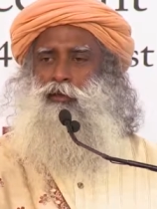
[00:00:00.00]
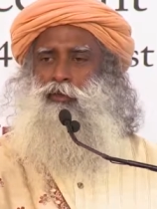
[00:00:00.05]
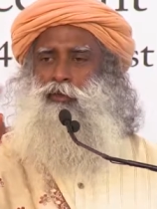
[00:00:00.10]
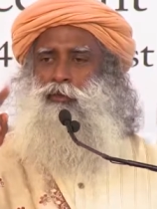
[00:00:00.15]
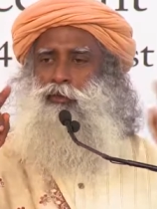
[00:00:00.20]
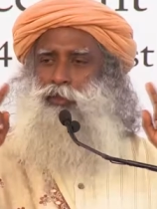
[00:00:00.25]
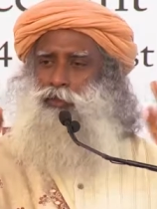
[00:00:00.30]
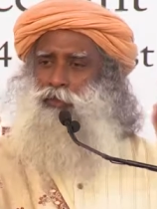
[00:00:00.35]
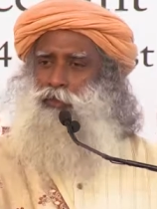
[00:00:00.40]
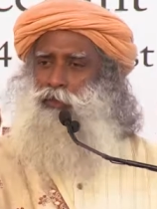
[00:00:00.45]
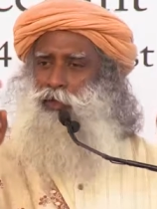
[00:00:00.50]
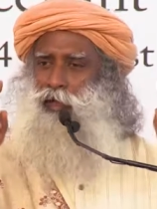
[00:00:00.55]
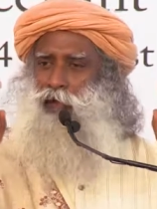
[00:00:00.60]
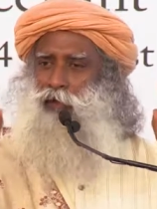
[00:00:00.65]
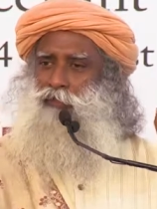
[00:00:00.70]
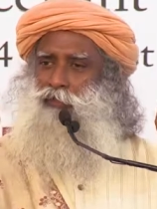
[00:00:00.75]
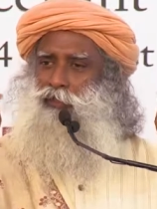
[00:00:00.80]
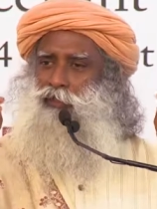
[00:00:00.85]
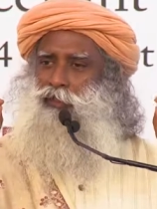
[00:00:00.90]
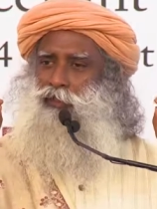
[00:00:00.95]
you did not
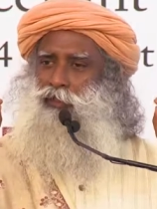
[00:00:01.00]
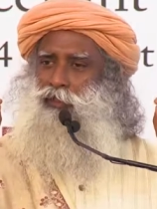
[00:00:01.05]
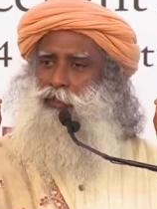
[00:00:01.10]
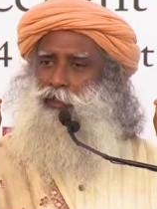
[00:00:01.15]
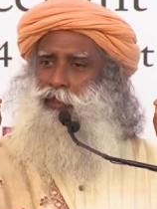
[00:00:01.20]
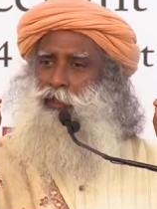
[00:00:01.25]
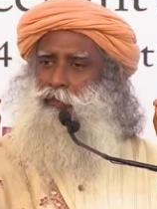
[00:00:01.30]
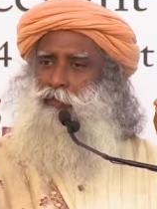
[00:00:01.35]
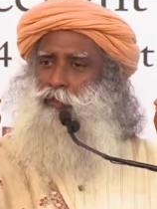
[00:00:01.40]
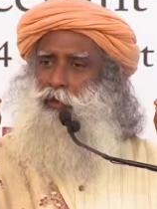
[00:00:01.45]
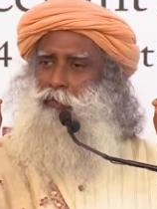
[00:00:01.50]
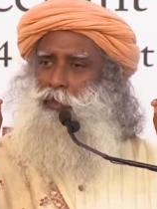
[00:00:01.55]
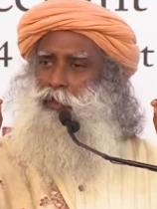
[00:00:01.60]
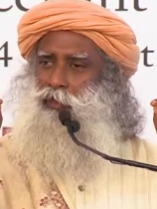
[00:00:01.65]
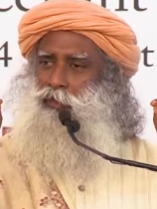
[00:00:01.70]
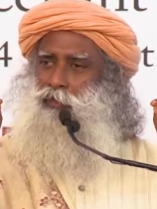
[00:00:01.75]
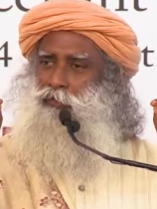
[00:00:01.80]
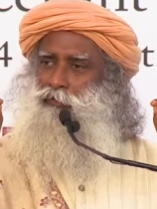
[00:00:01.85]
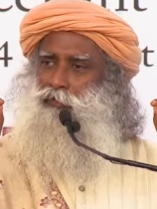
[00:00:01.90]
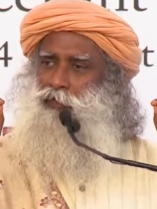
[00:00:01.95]
have a single
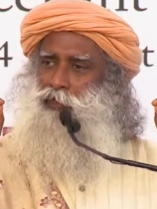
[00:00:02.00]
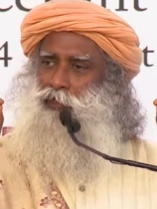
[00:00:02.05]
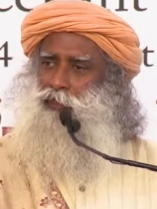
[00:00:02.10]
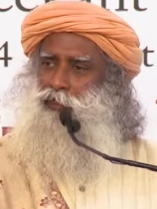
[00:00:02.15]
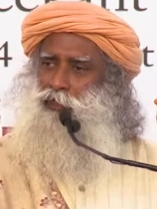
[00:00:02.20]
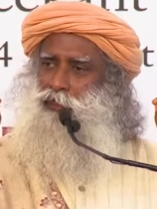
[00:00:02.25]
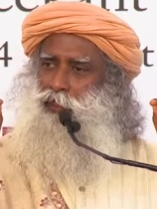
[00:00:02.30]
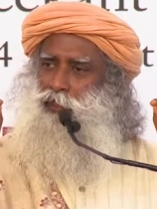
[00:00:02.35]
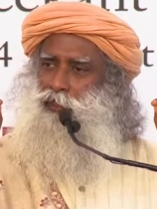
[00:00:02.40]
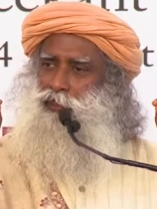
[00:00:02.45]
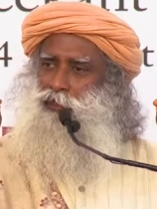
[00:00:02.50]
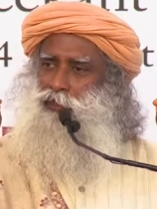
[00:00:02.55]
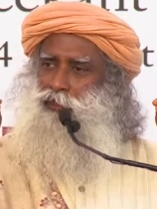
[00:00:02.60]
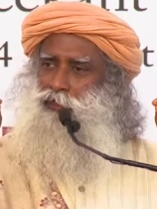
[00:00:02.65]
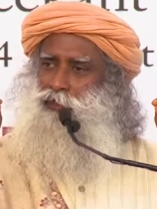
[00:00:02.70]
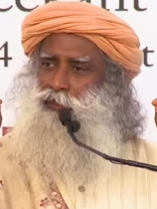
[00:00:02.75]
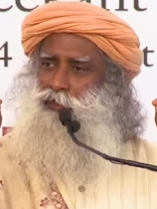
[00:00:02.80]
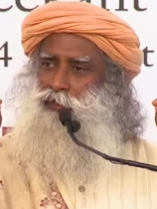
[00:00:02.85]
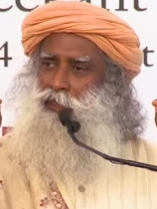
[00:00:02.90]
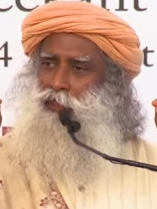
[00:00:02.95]
moment of
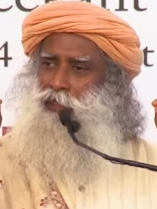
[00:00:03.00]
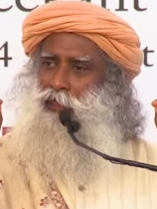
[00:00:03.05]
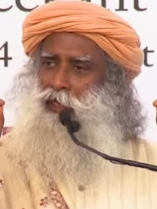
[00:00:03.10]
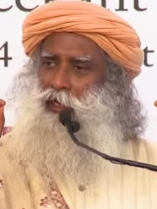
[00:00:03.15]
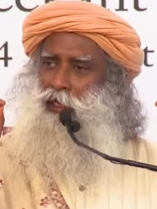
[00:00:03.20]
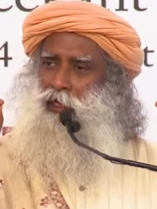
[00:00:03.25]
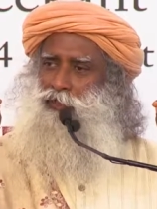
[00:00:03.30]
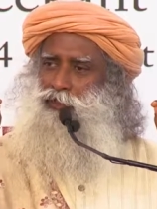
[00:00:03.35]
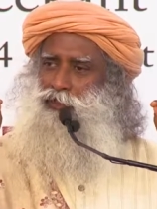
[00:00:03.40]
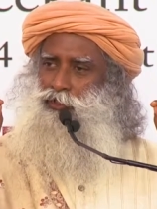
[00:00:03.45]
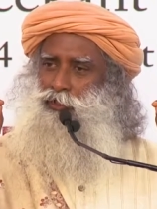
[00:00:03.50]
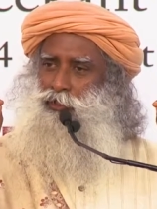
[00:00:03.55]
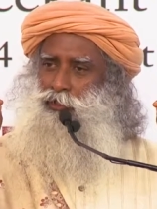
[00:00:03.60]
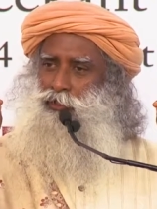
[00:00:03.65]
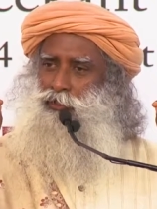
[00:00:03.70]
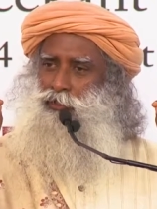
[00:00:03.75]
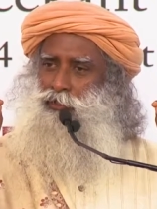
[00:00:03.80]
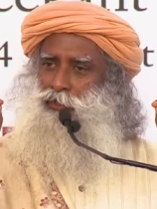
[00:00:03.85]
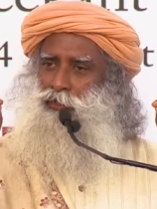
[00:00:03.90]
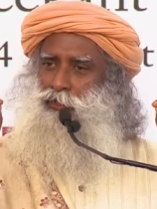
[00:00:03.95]
irritation,
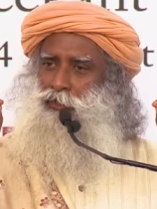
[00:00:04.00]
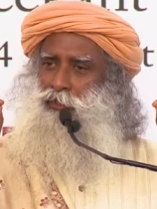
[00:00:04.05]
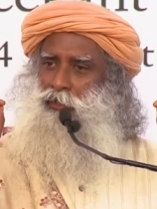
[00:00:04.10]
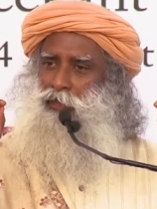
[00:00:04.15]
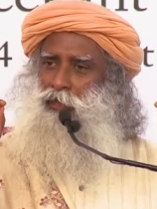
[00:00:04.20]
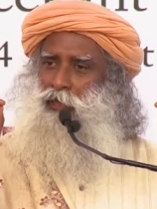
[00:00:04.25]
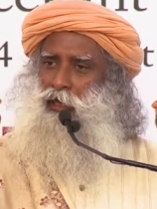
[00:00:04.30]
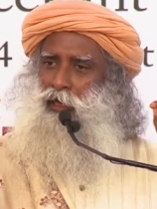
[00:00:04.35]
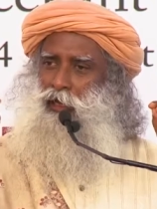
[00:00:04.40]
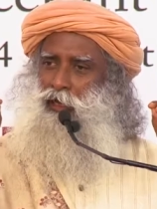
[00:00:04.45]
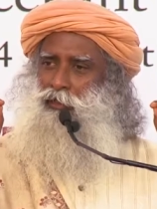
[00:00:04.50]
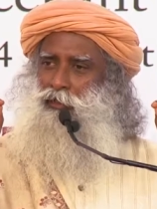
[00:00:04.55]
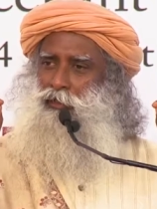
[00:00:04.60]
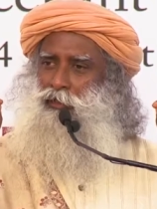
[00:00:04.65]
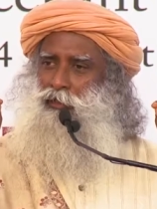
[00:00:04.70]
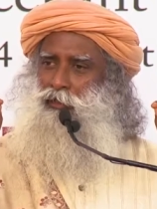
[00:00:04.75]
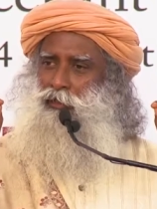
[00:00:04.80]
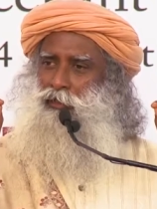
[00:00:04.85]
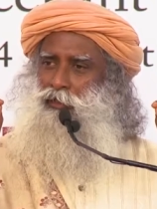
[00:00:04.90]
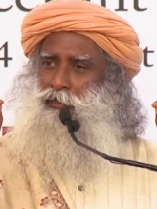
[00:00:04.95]
agitation,
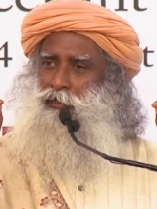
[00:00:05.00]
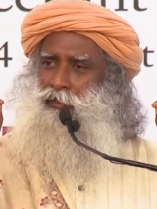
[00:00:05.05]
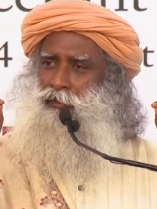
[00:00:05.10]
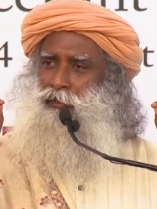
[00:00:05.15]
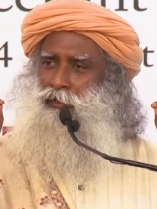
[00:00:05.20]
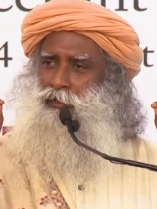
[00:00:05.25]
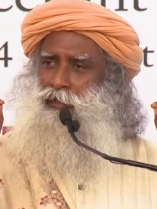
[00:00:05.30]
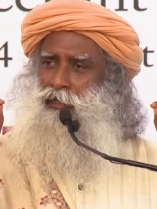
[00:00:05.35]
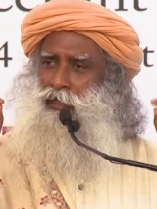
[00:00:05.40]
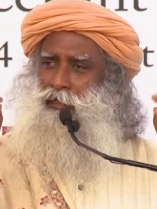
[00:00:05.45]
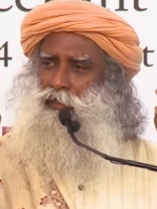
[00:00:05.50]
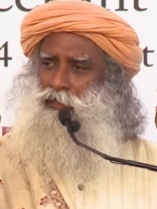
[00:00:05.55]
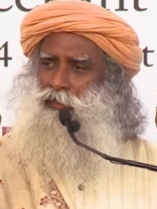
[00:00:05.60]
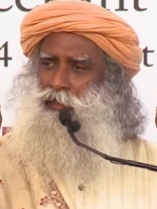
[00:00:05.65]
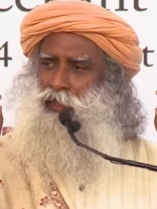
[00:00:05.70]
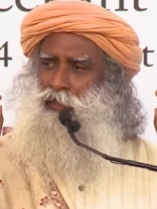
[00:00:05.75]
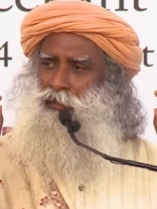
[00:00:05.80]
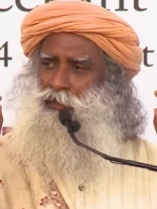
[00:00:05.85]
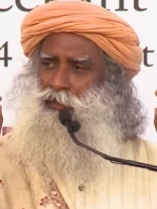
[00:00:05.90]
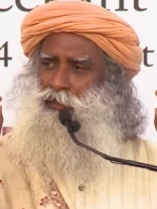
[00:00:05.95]
anger,
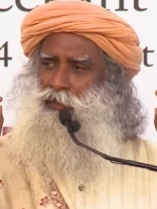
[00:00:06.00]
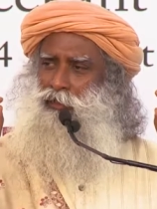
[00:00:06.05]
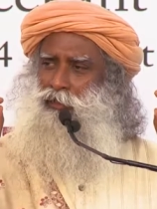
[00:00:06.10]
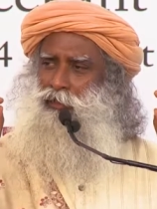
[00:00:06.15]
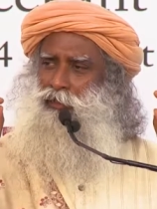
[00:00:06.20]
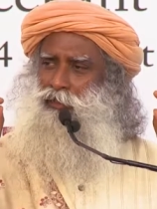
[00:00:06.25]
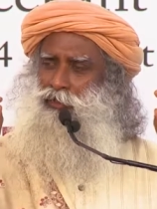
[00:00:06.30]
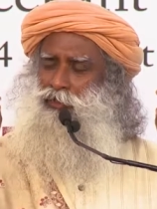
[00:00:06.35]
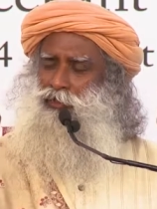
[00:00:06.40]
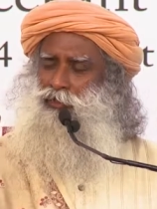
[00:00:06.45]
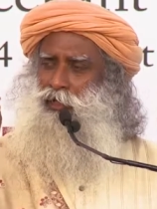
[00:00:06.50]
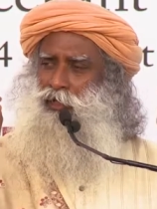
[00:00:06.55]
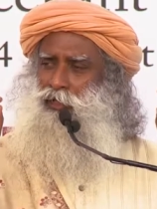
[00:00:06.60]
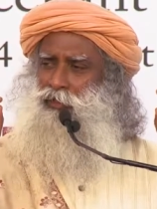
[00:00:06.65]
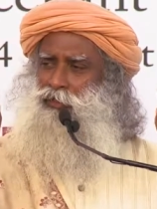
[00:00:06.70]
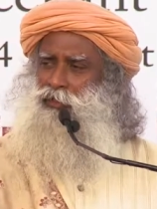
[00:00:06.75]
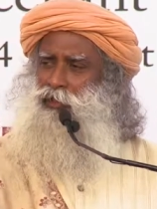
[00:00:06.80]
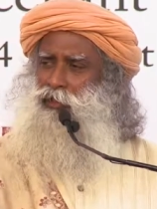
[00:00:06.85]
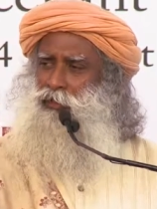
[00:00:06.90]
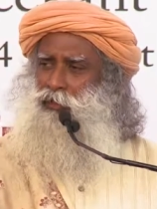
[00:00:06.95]
anxiety,
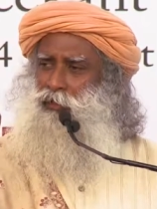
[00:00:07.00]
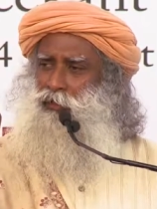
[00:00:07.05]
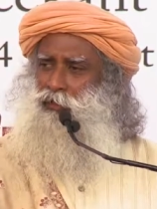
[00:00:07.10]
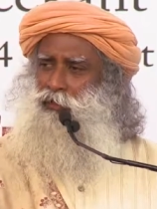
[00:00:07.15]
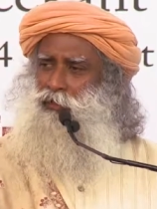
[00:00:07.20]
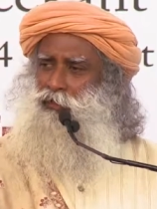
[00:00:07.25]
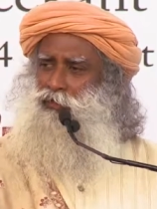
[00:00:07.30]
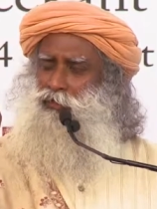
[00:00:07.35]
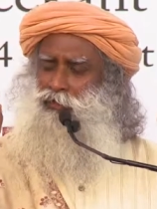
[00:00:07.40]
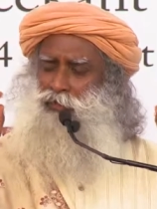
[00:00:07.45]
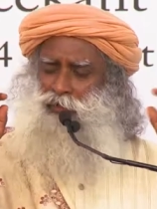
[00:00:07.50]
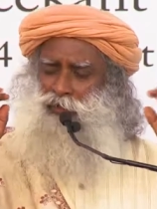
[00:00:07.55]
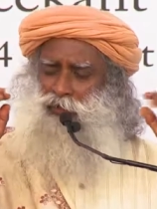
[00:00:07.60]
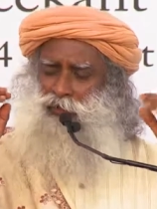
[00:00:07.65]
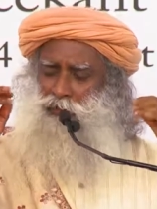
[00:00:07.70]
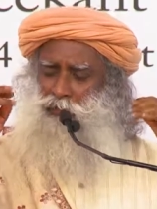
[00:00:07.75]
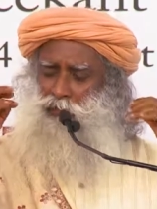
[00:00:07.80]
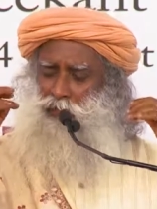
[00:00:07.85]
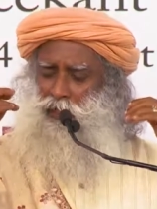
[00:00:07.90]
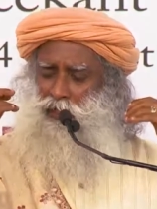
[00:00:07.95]
stress, nothing. You
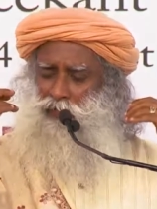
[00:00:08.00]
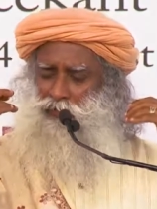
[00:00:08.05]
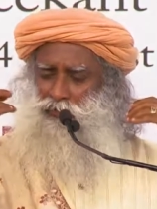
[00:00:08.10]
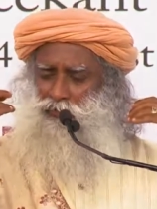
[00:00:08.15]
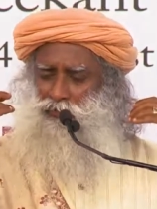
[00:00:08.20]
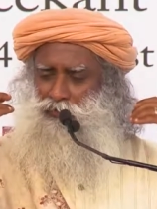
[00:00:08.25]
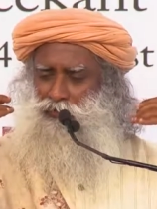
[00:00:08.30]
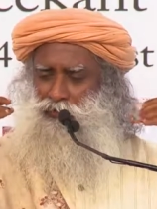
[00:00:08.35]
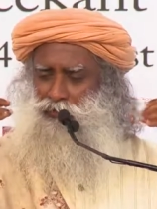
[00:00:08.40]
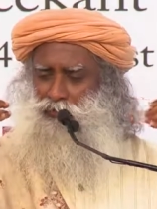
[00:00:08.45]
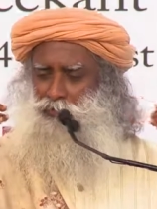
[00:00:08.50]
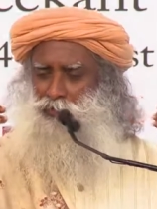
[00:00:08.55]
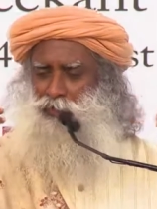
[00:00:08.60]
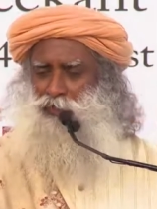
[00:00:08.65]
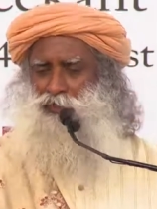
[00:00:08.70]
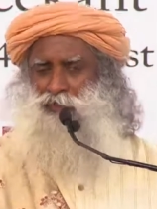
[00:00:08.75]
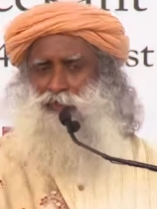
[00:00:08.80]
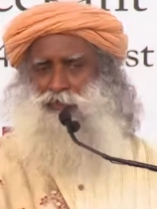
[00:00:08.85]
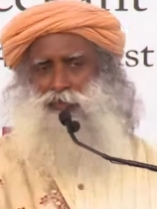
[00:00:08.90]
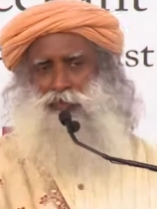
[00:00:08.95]
just passed through it
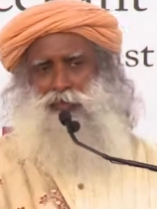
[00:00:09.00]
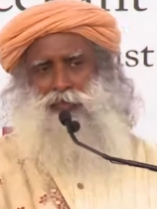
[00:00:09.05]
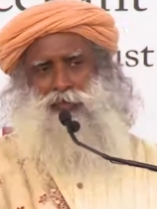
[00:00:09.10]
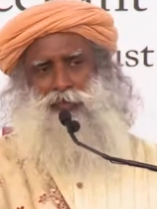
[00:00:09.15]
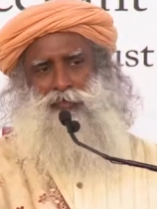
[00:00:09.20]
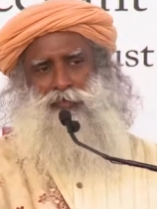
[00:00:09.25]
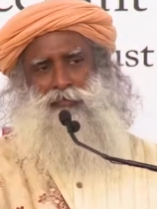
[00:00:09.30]
blissfully.